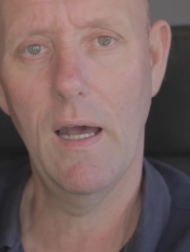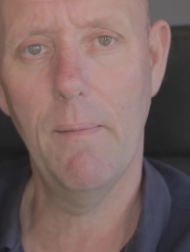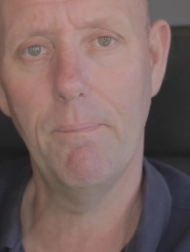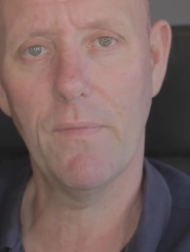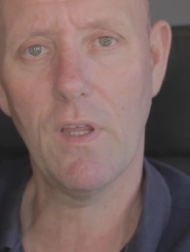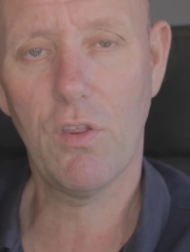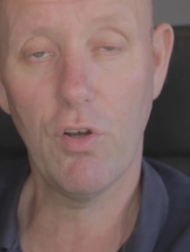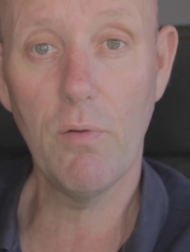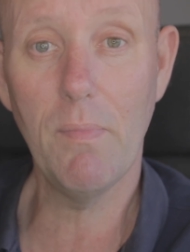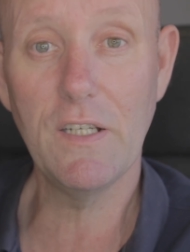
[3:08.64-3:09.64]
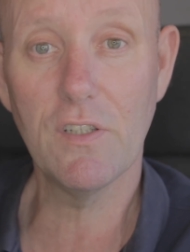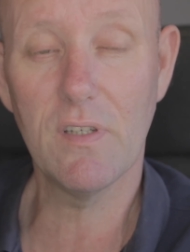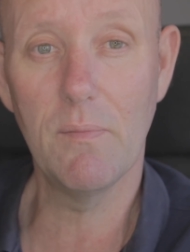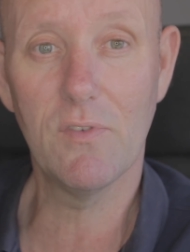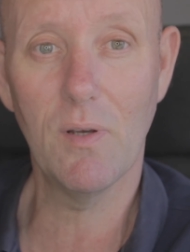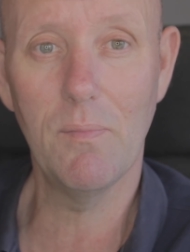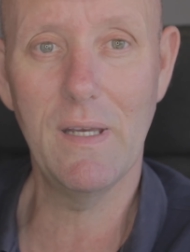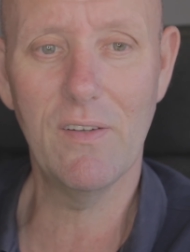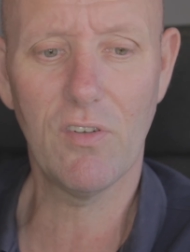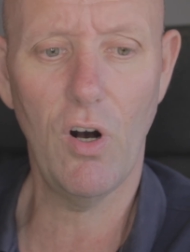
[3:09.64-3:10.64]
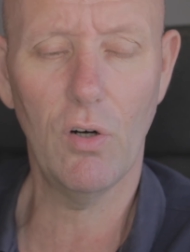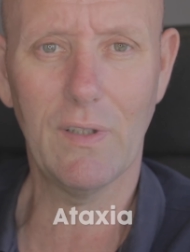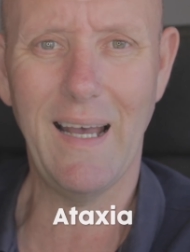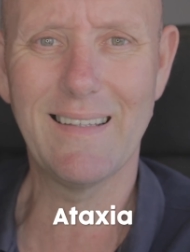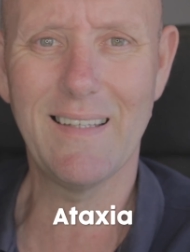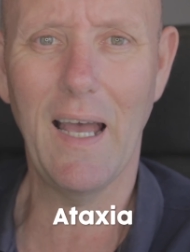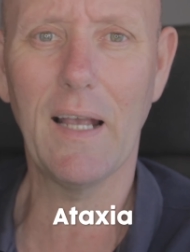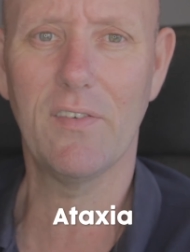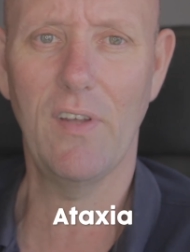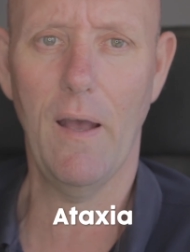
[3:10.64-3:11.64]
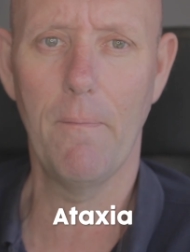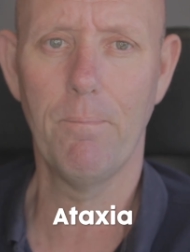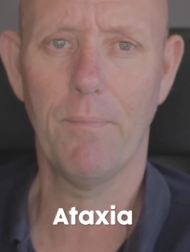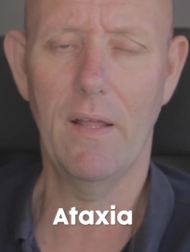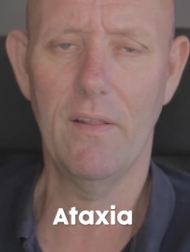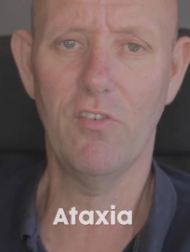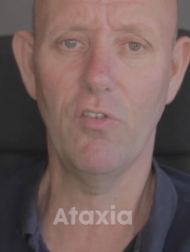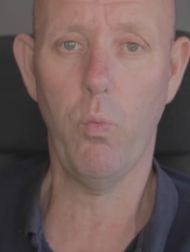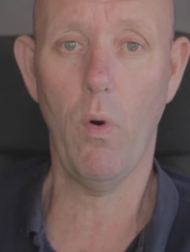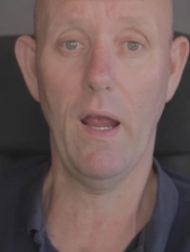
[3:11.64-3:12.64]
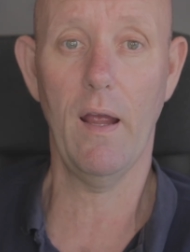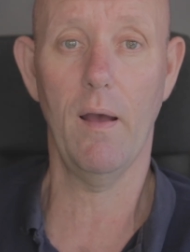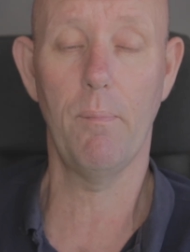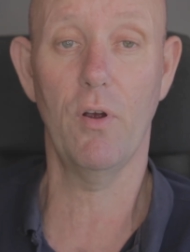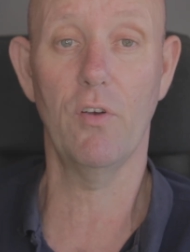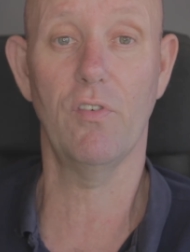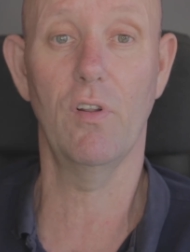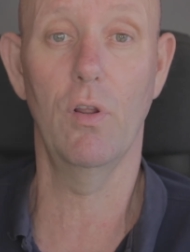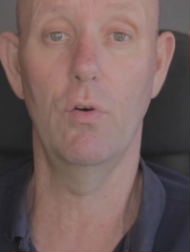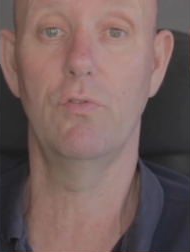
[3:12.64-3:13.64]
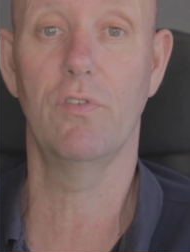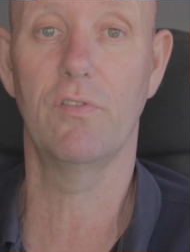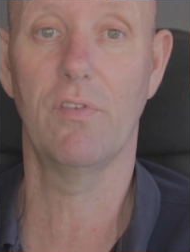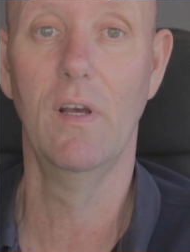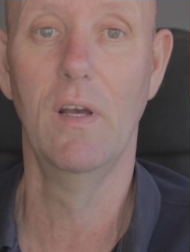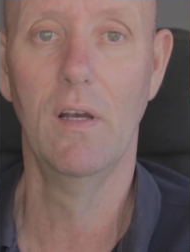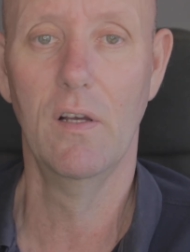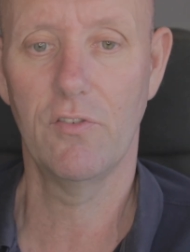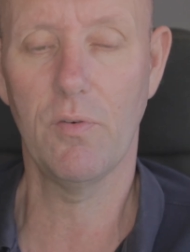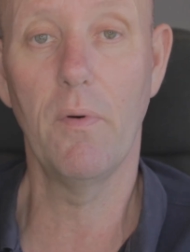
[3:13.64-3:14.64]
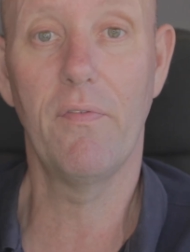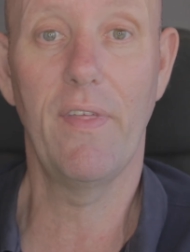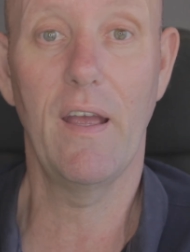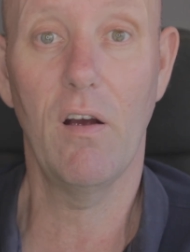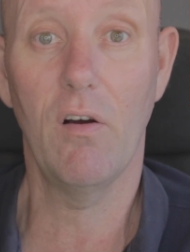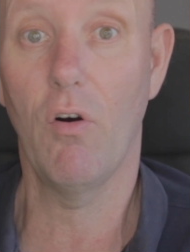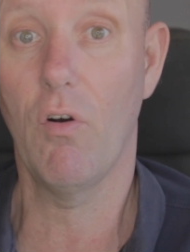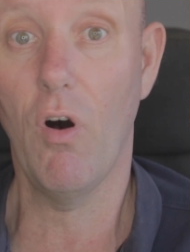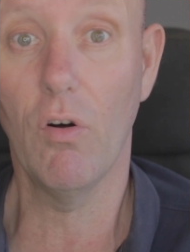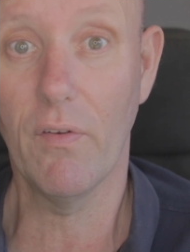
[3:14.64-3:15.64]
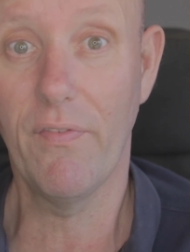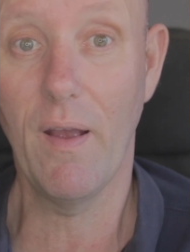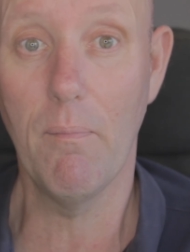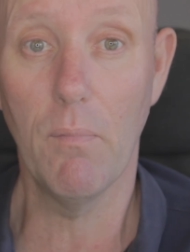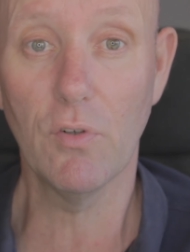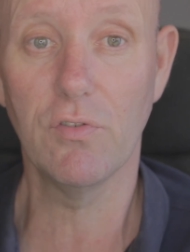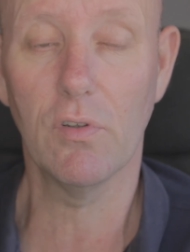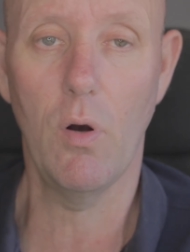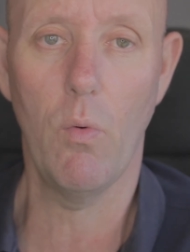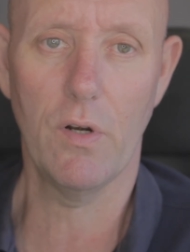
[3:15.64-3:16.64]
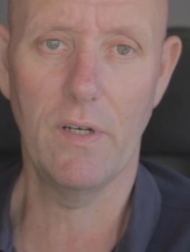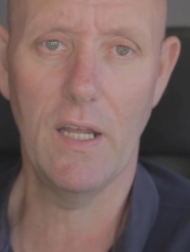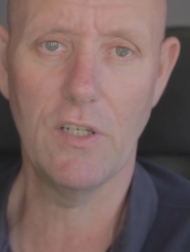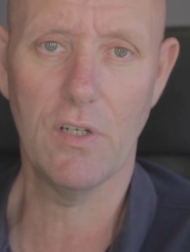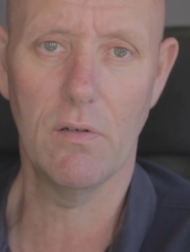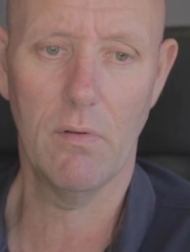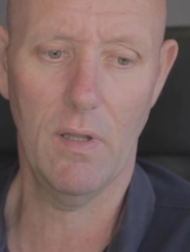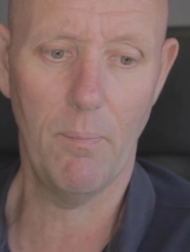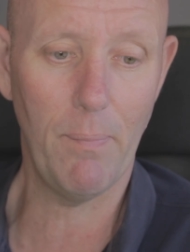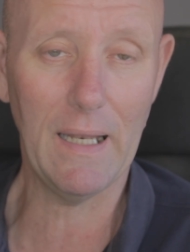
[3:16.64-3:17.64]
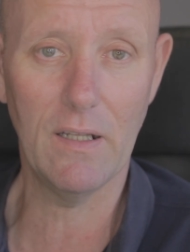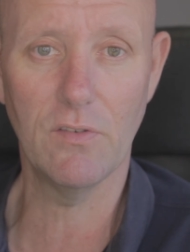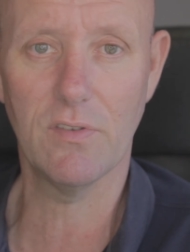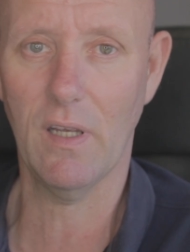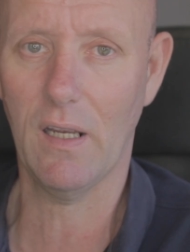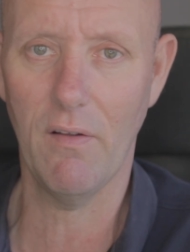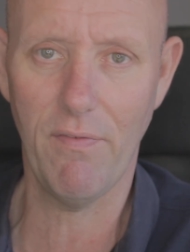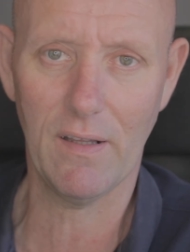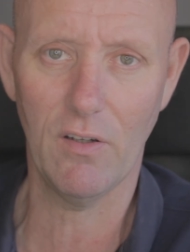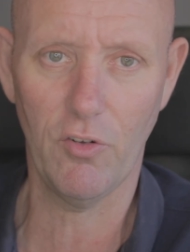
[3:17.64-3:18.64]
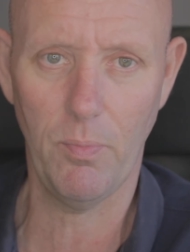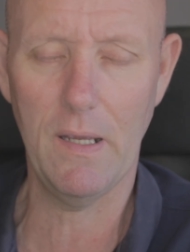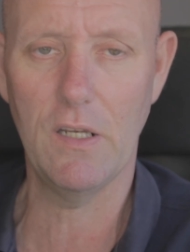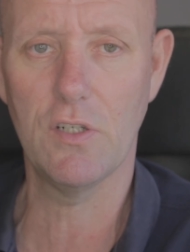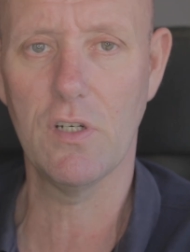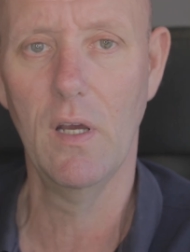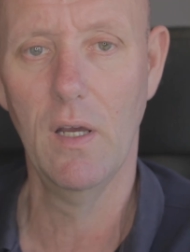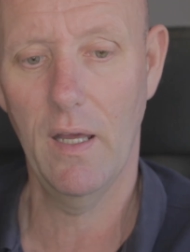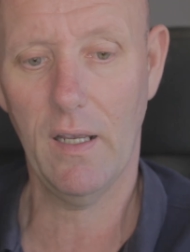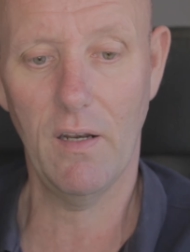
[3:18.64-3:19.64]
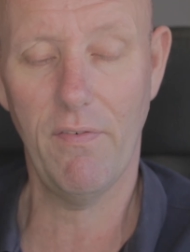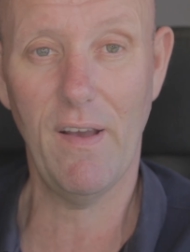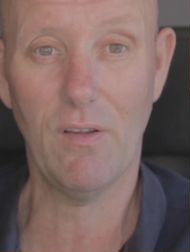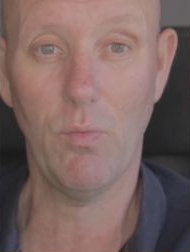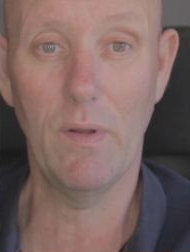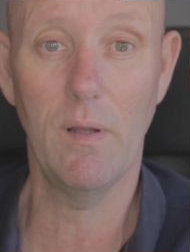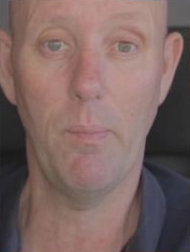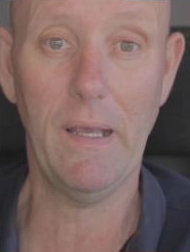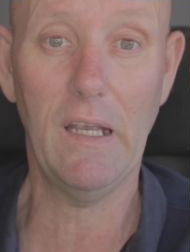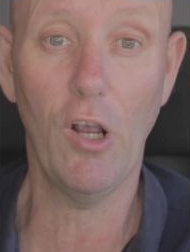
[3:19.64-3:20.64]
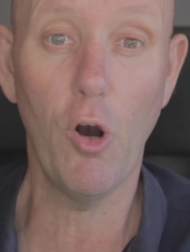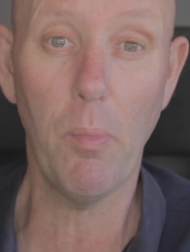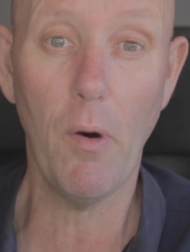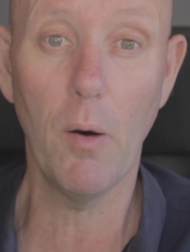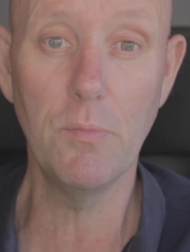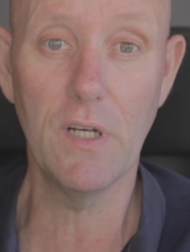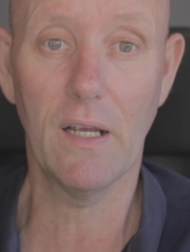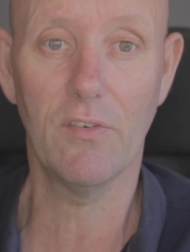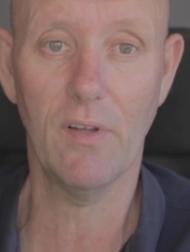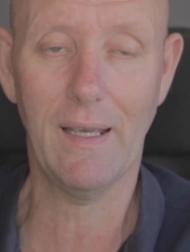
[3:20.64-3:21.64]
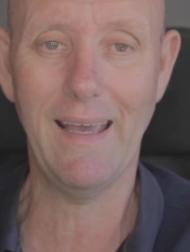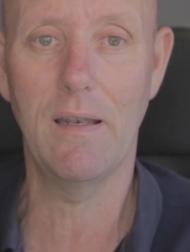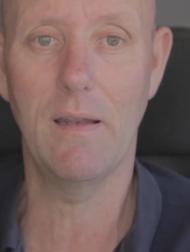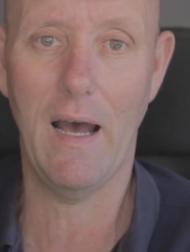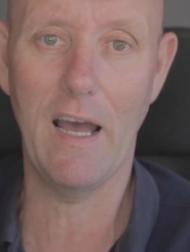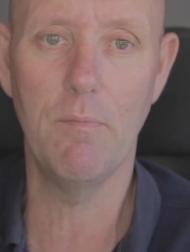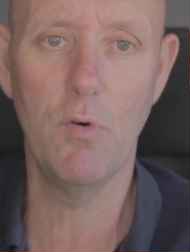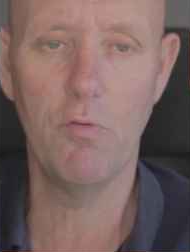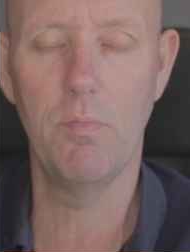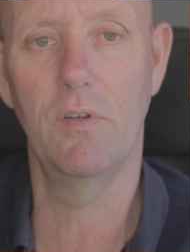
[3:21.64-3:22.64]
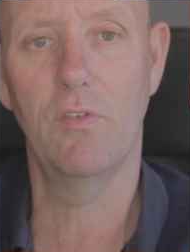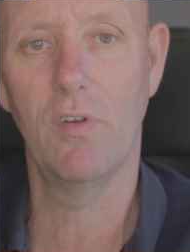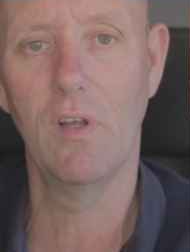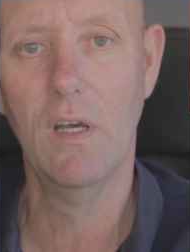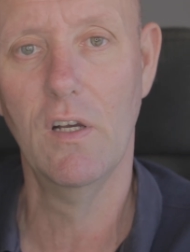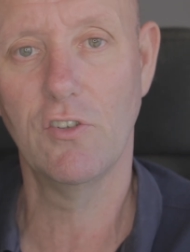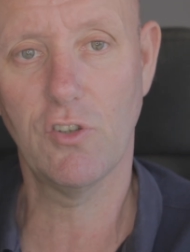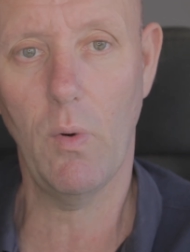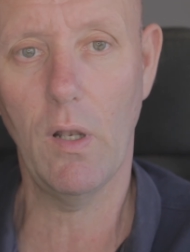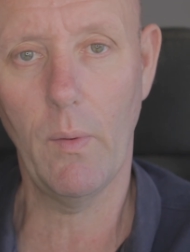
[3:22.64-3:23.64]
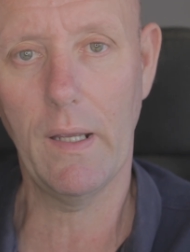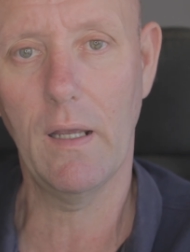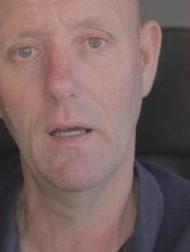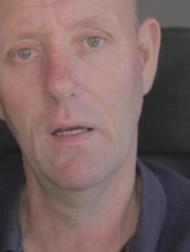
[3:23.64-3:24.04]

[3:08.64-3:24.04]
Um, the third major symptom is called ataxia. And this is where a person loses some of their or all of their muscle coordination, their balance. It can affect their speech. It can affect when they're picking up objects, again, eye movements, swallowing,